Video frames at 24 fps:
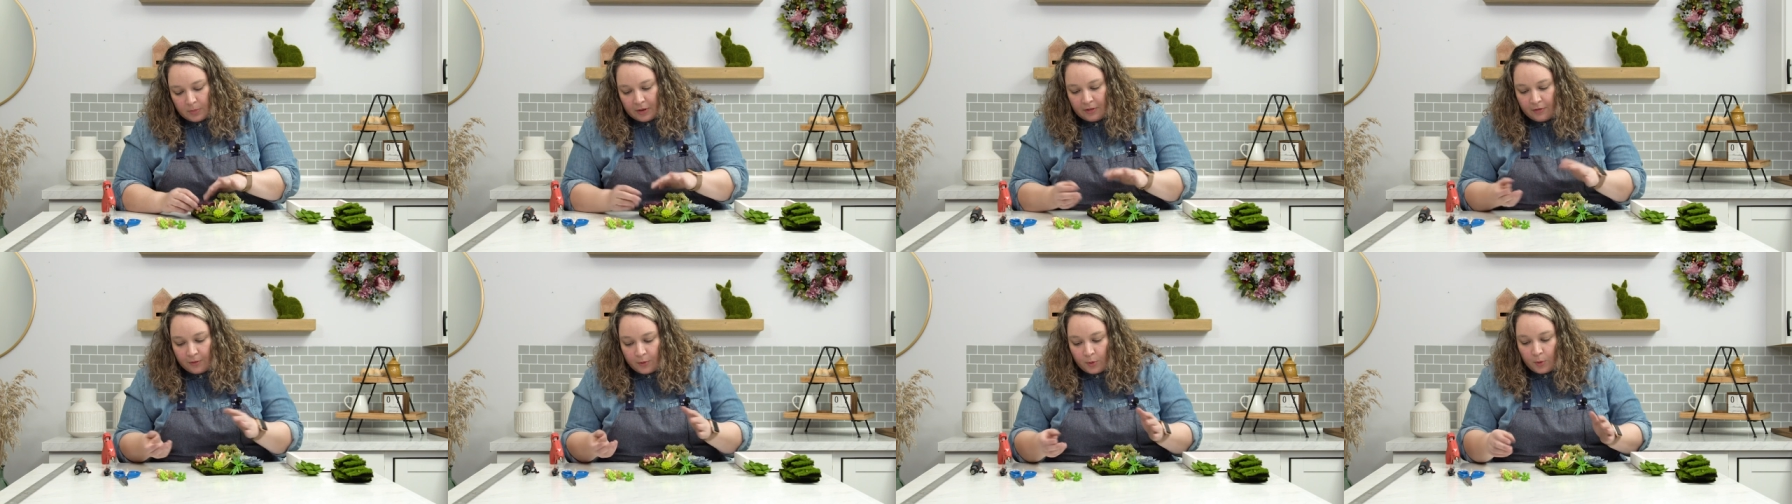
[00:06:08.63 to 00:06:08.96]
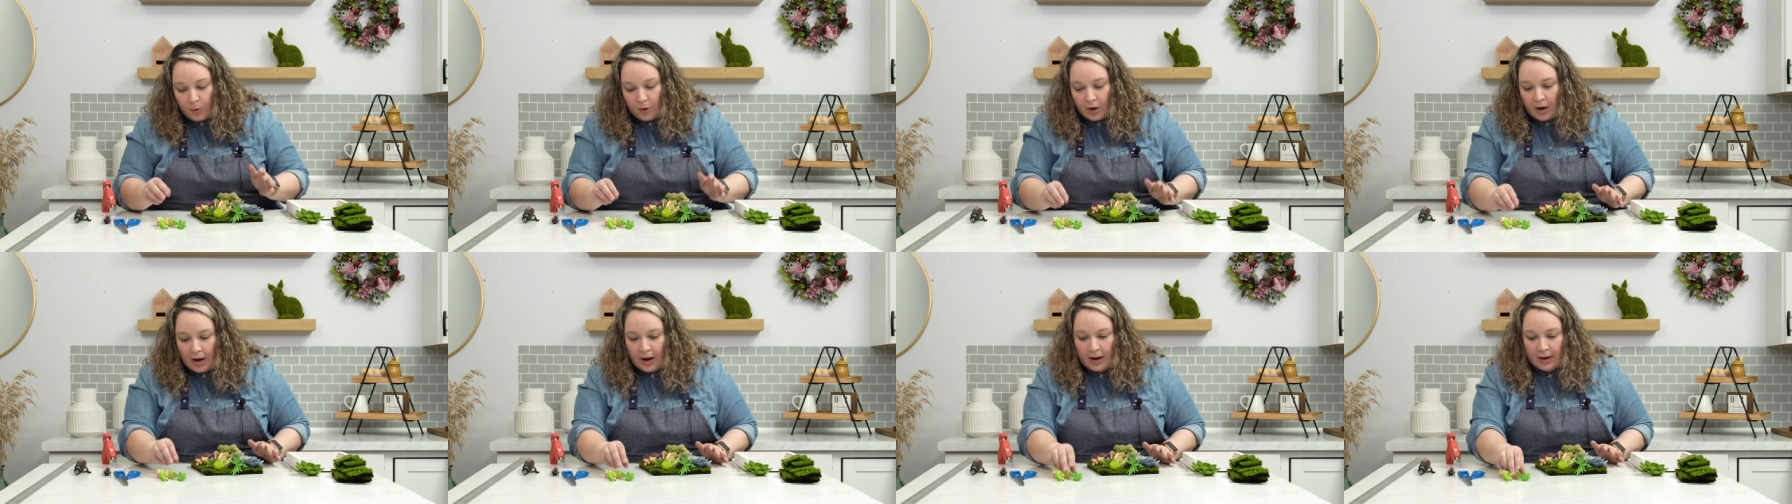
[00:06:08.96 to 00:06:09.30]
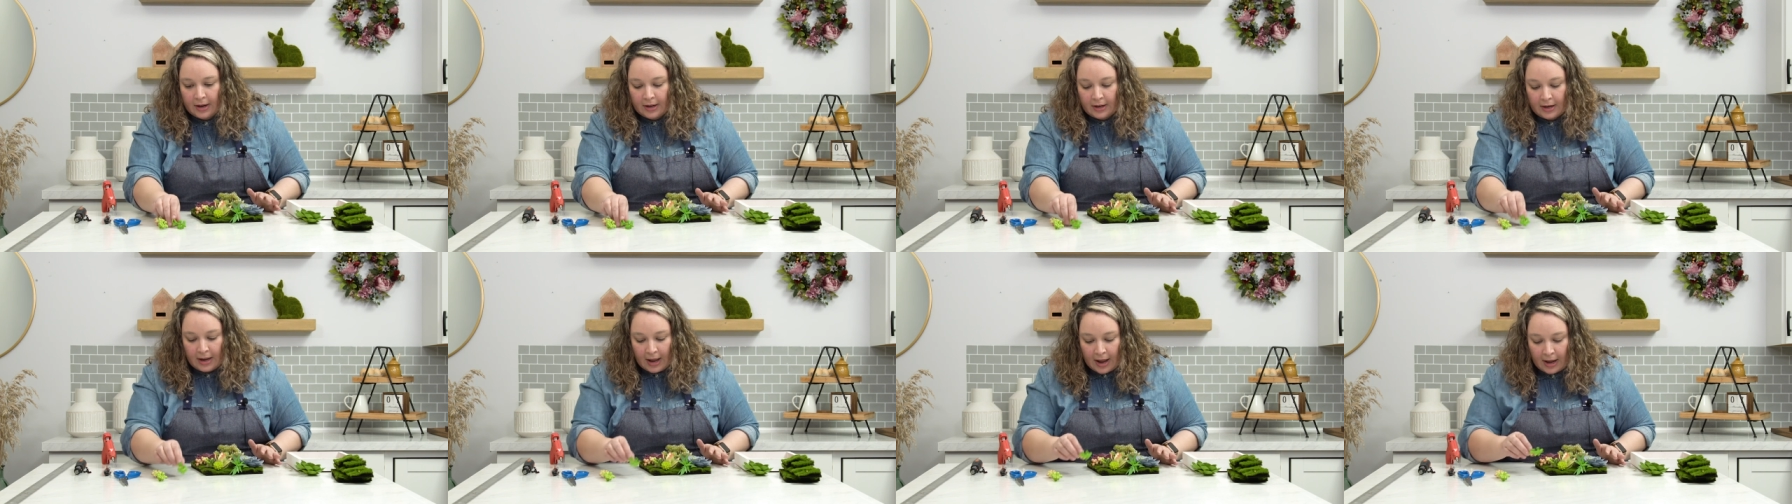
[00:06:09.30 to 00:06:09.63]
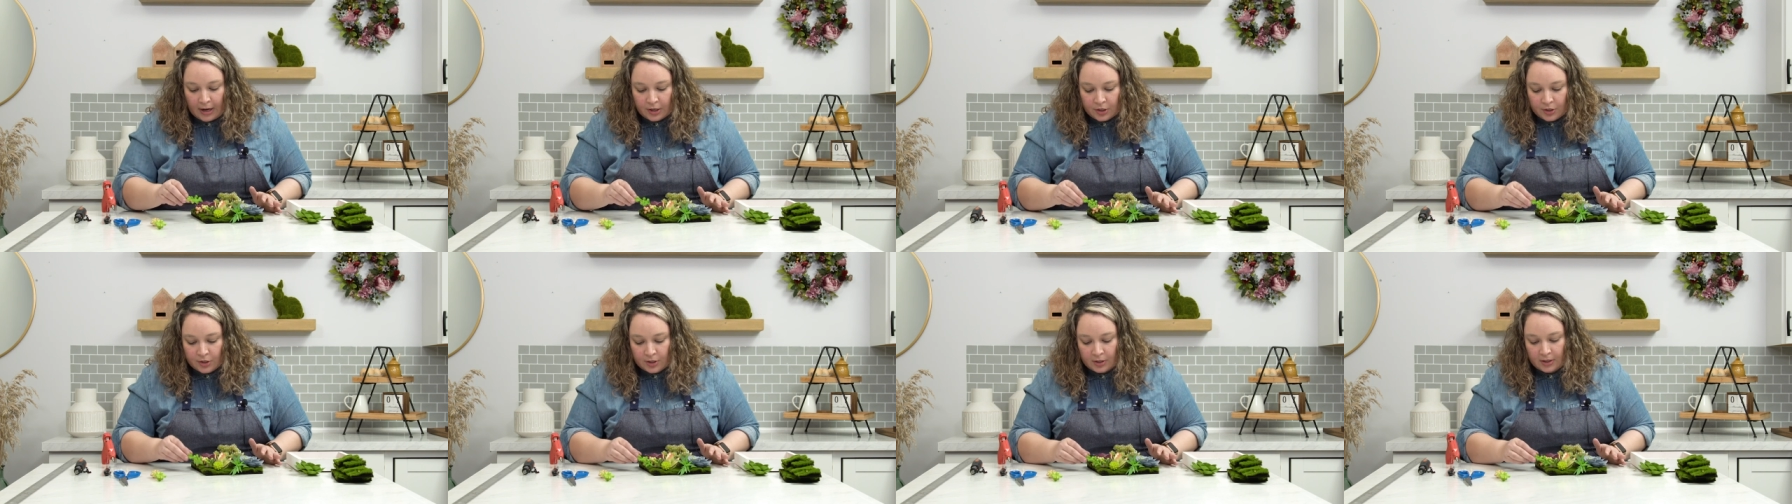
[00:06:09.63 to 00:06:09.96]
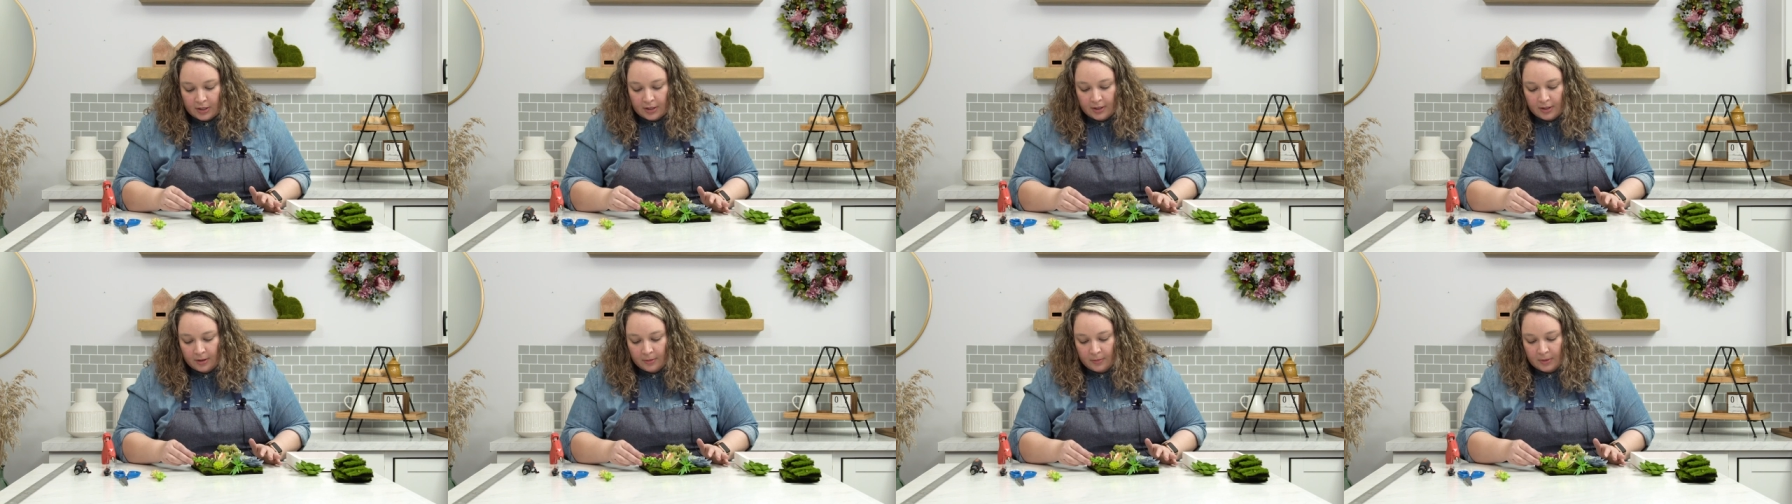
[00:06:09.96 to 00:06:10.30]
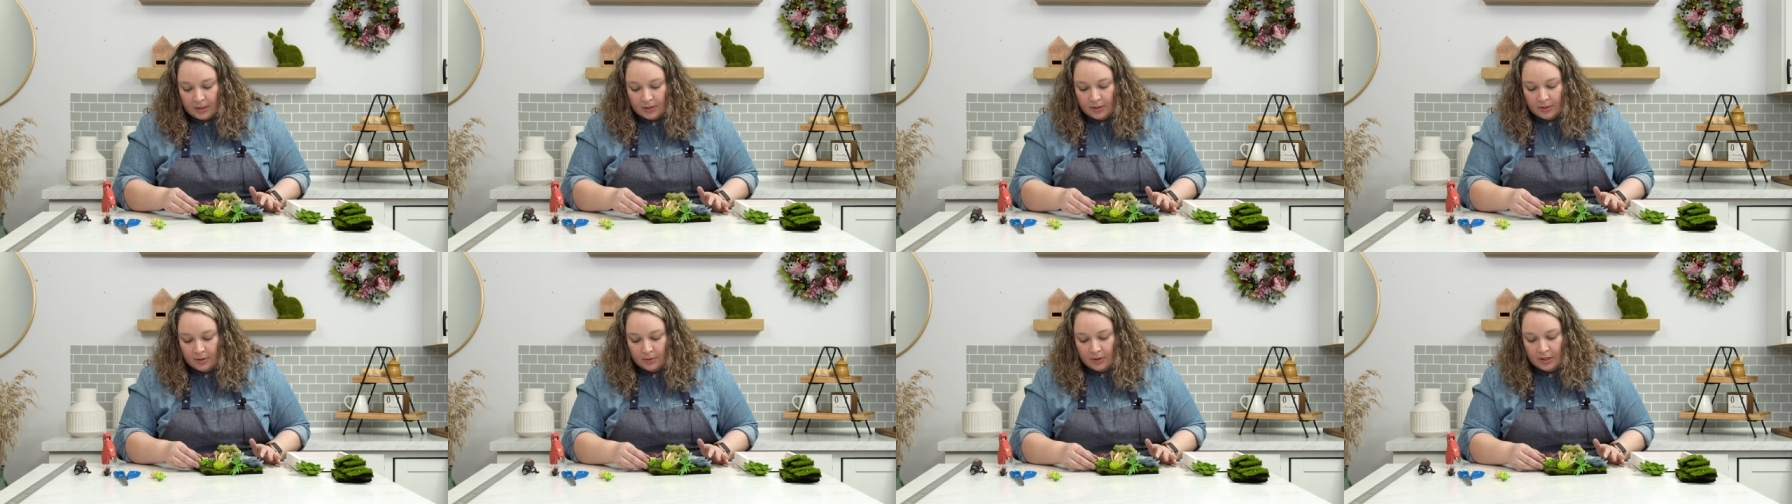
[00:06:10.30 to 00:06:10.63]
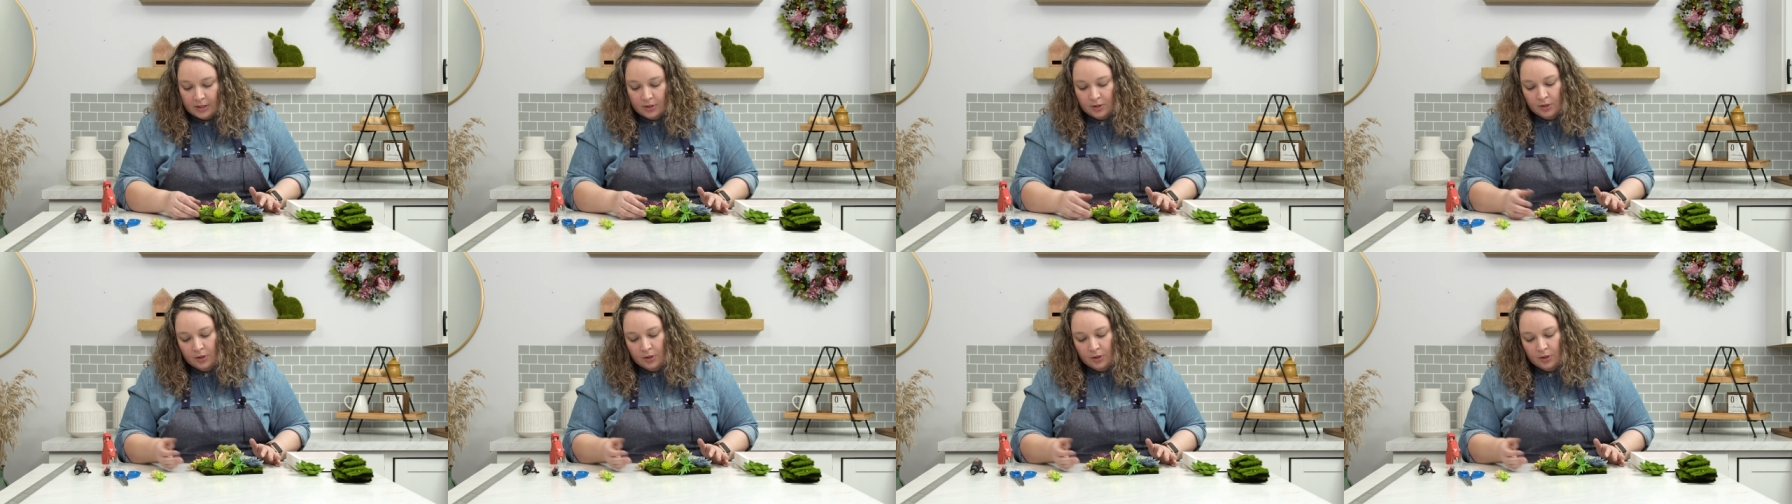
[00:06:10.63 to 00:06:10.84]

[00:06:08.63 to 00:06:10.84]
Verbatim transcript: before I actually commit to it.